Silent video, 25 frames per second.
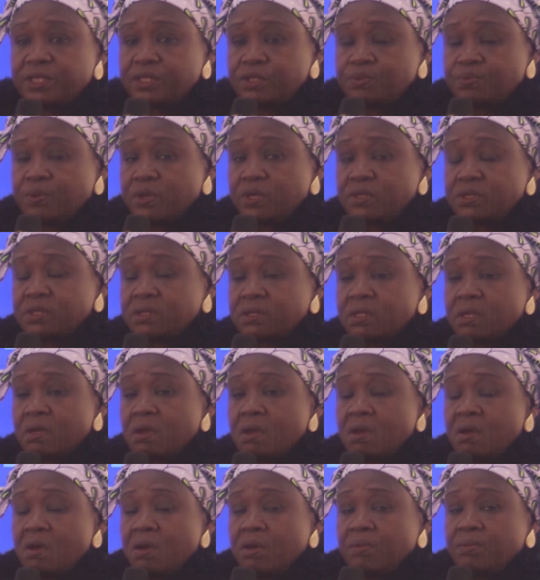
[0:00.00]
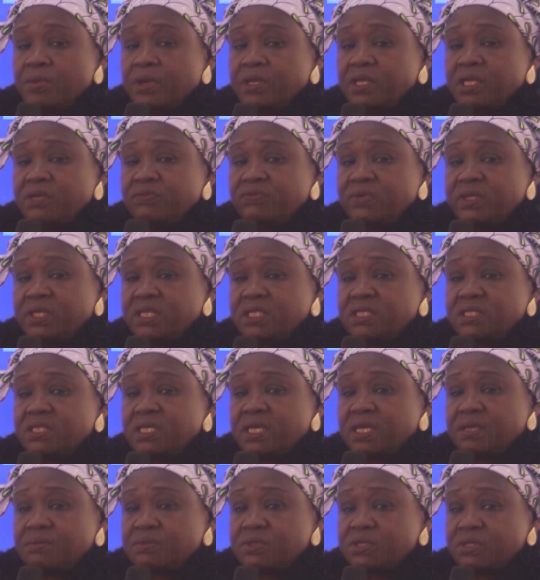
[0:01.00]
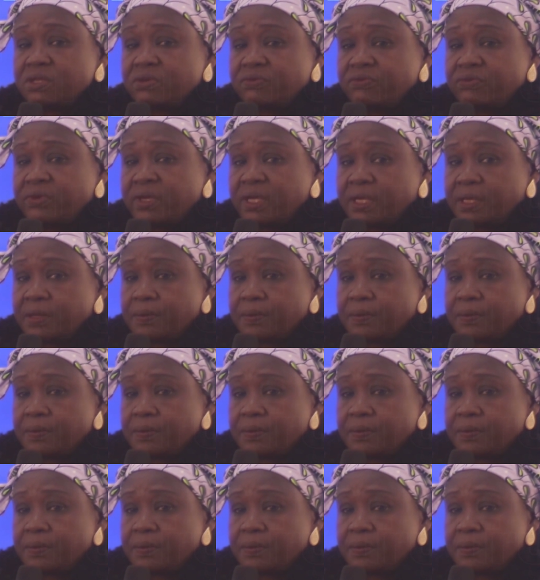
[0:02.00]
response, but even in terms of